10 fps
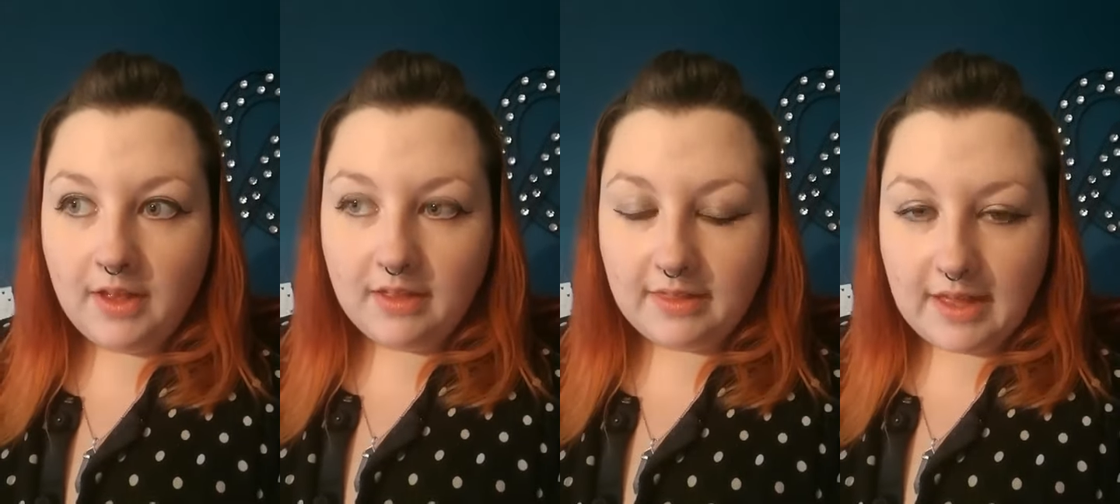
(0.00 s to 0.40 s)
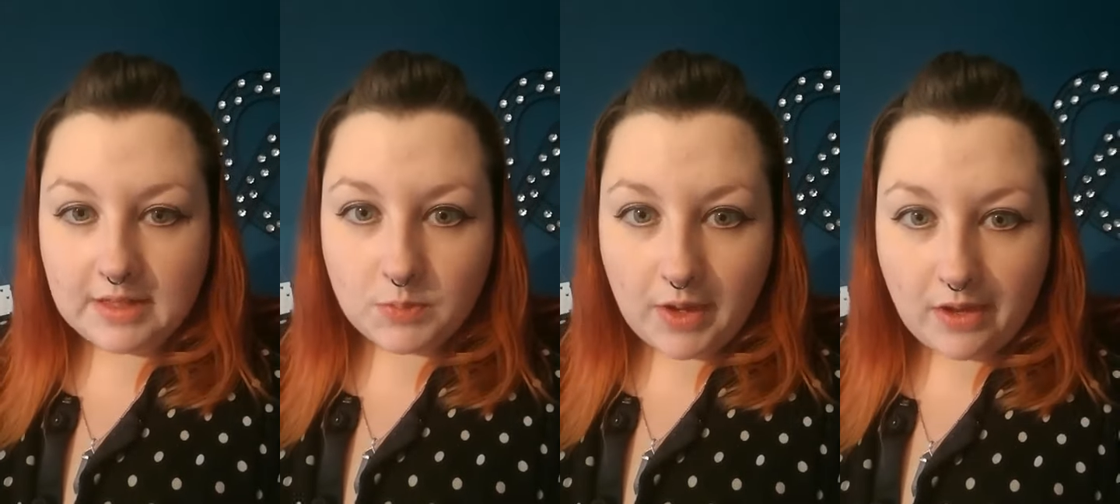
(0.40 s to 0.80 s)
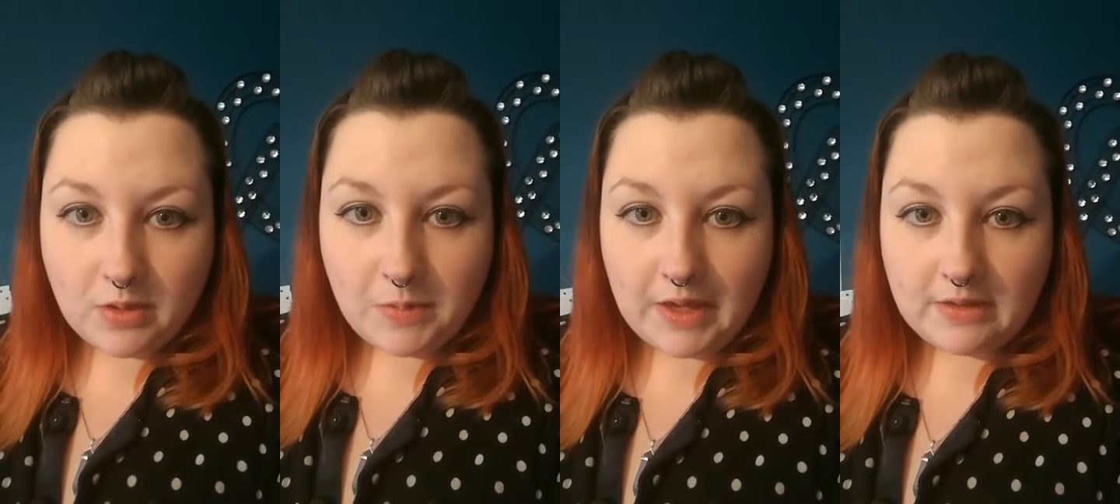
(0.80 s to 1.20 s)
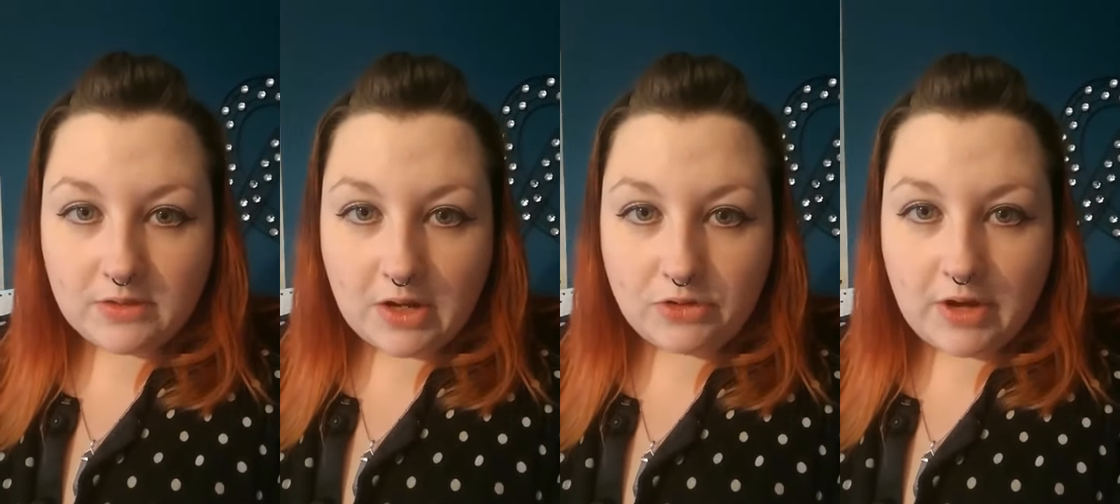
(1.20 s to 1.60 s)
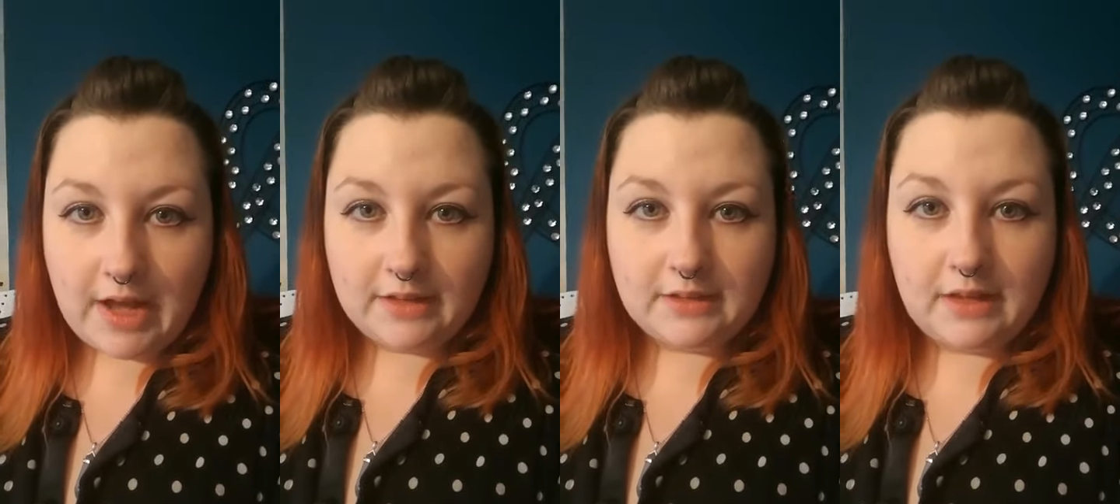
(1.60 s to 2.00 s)
that's when you begin to
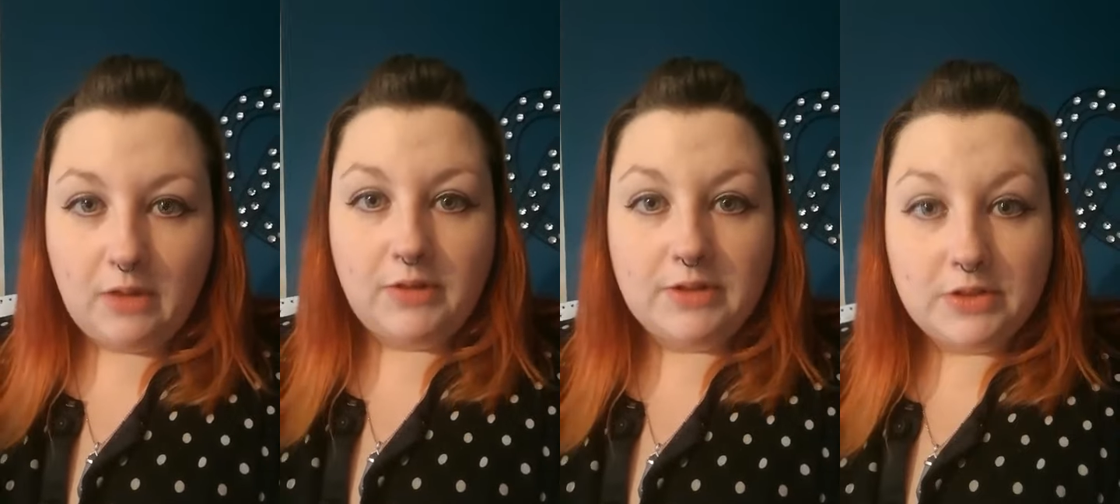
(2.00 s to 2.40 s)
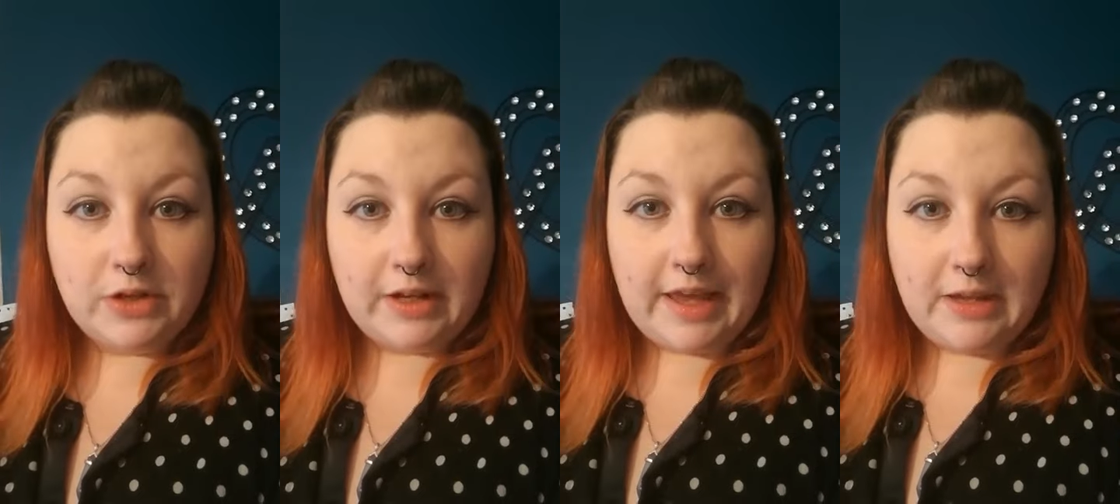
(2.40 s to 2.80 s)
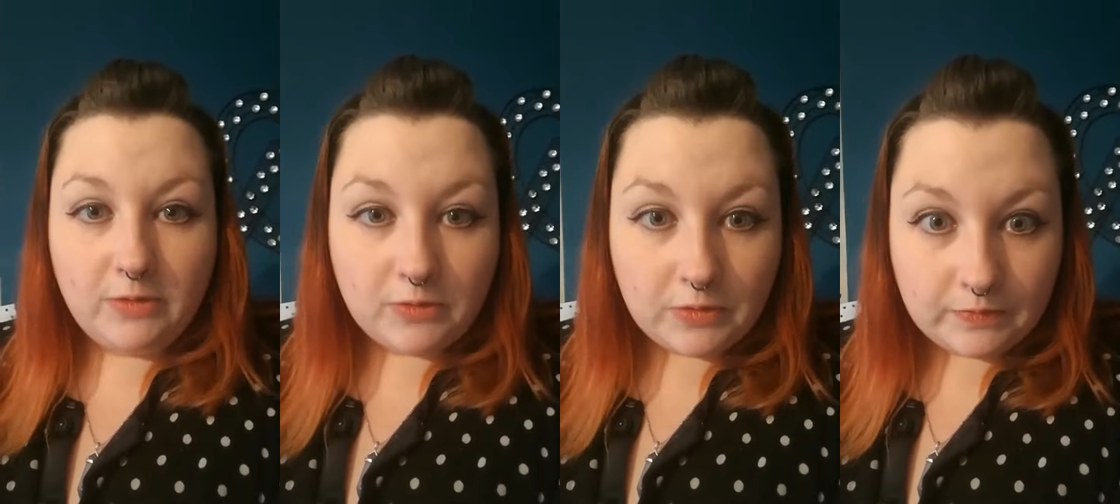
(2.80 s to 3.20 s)
attract love into your life.